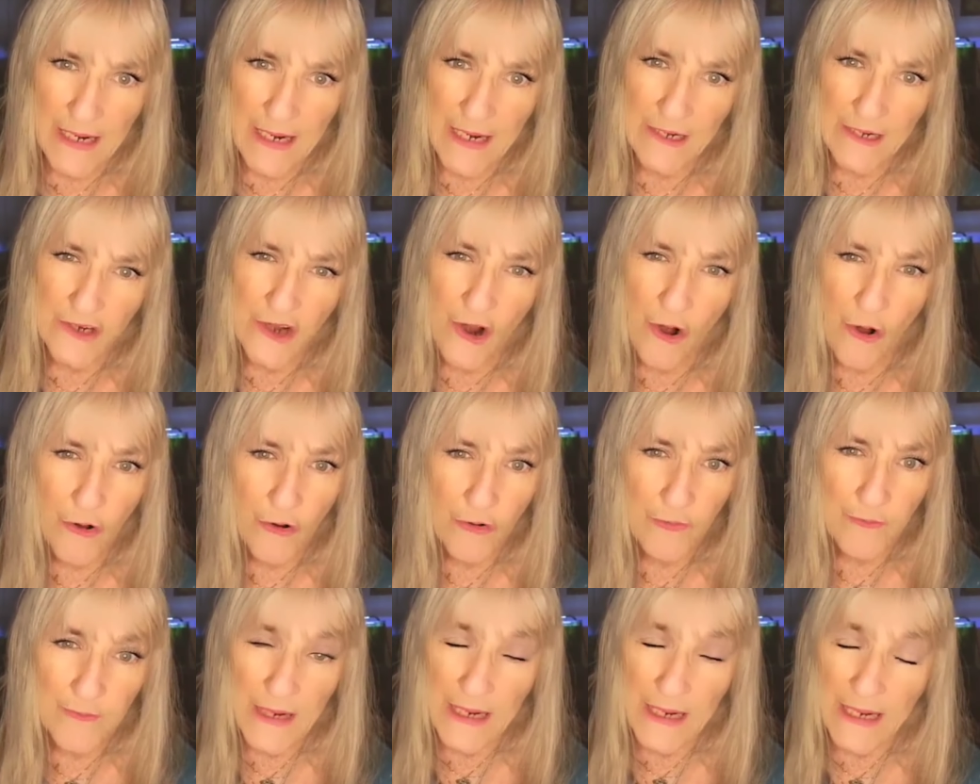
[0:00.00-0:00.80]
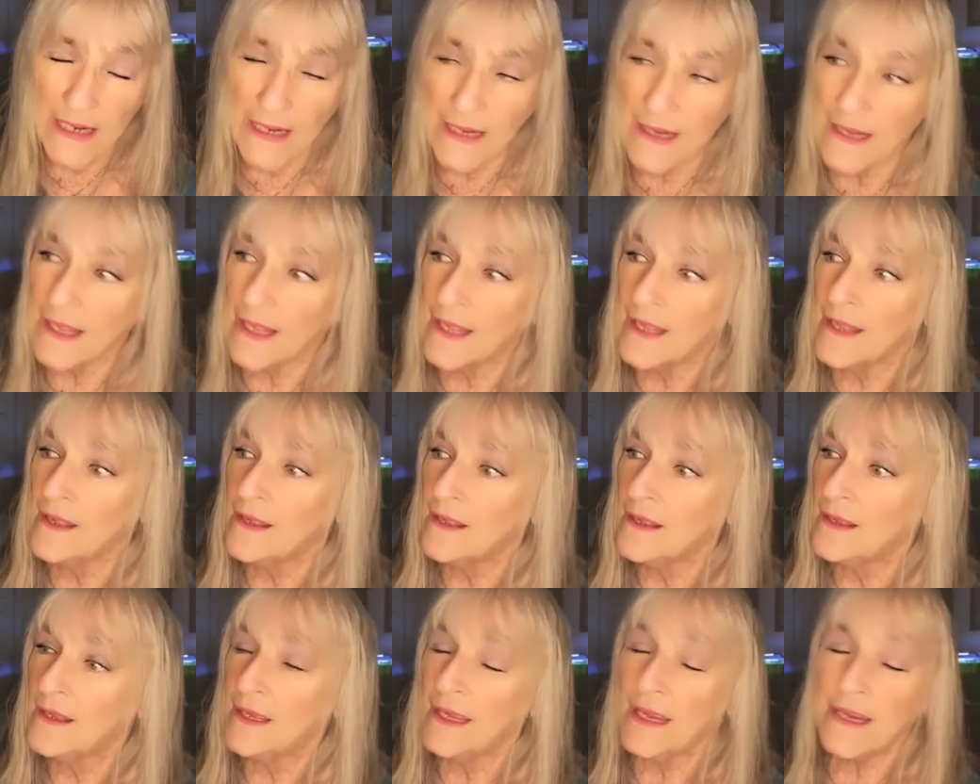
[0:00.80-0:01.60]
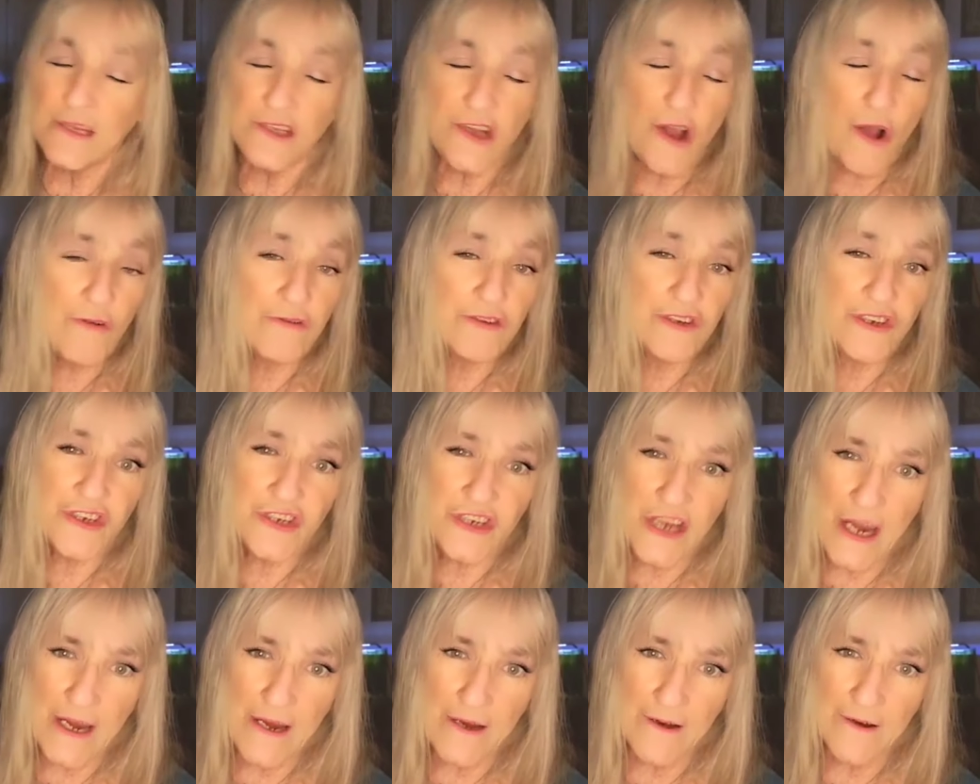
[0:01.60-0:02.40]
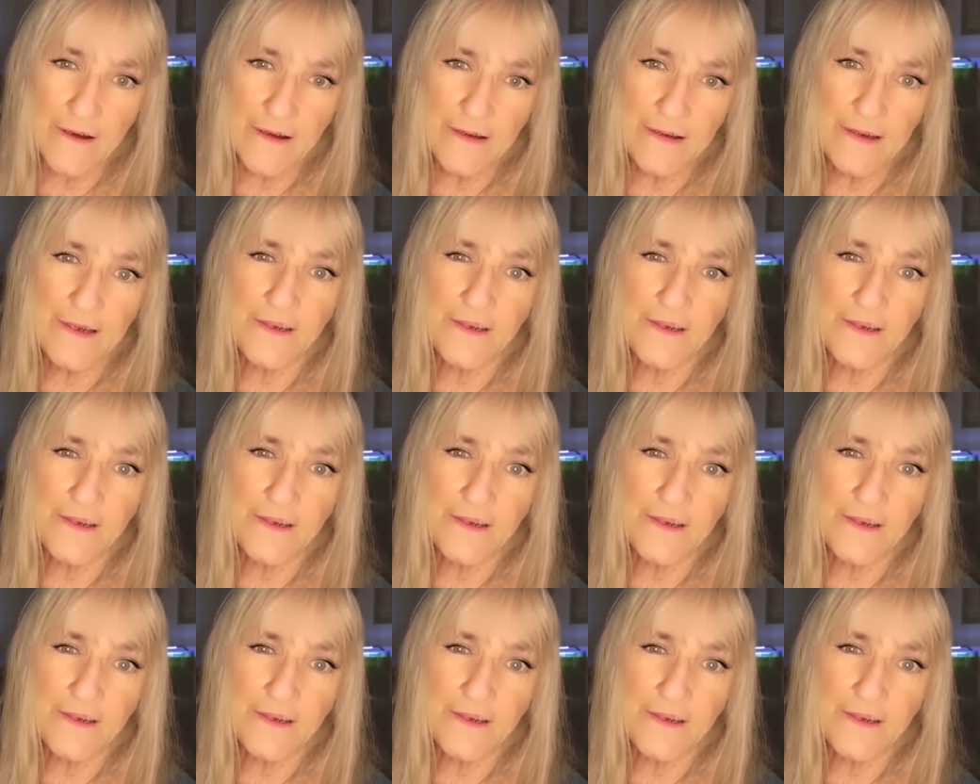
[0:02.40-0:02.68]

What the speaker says: He told Sharon